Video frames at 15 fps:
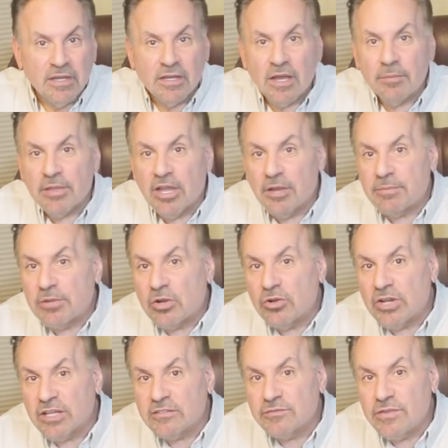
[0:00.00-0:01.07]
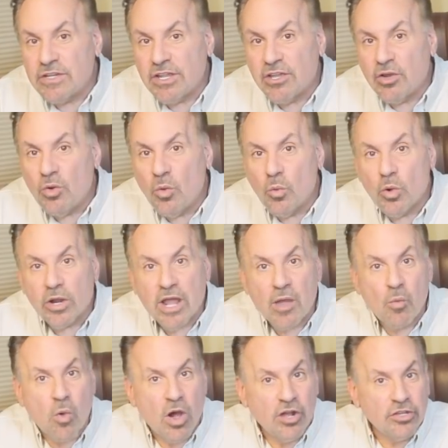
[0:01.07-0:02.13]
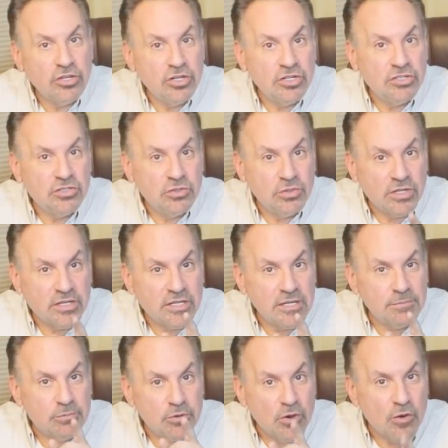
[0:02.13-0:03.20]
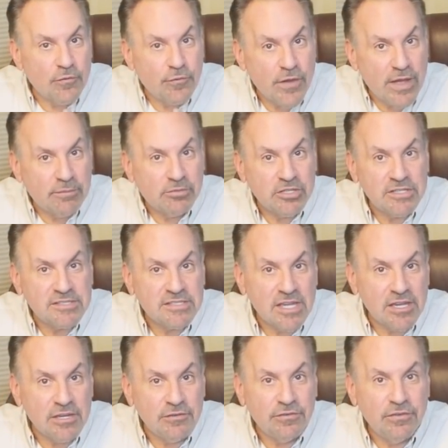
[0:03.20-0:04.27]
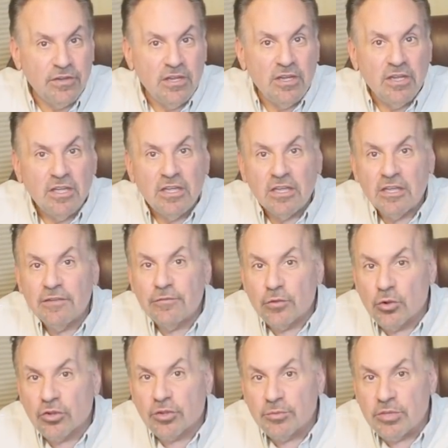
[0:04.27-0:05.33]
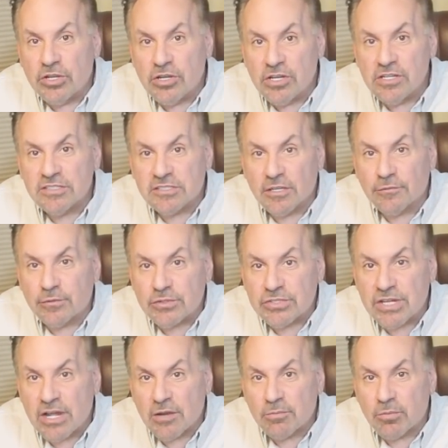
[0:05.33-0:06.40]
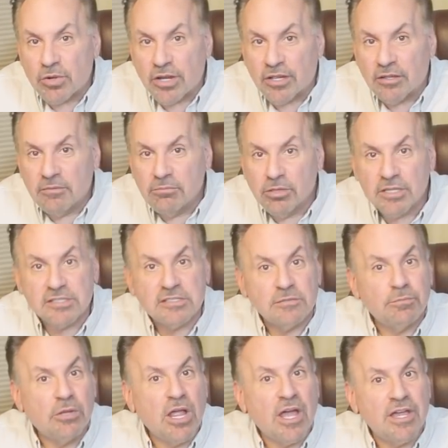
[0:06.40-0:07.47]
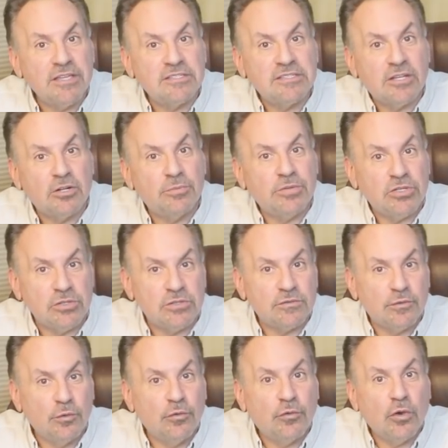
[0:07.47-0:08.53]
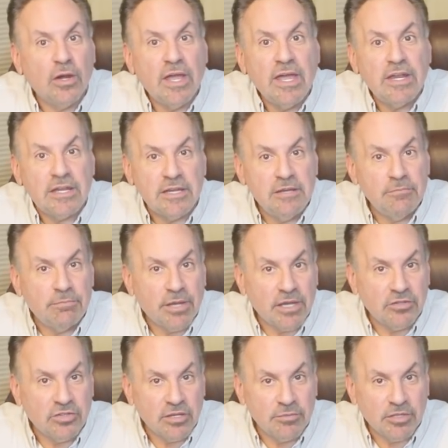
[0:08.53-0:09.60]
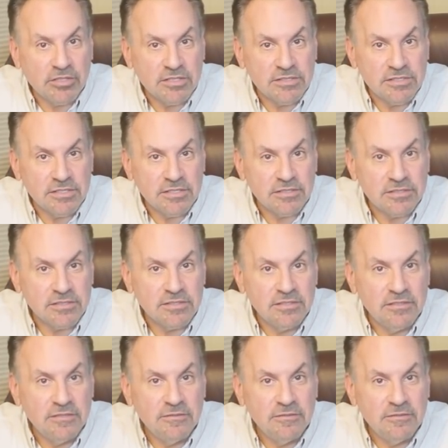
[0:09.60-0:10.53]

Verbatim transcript: Coming up on our next video, what I want you to do to keep your family safe if your community suffers an outbreak, plus supplies that'll be useful for any pandemic disease.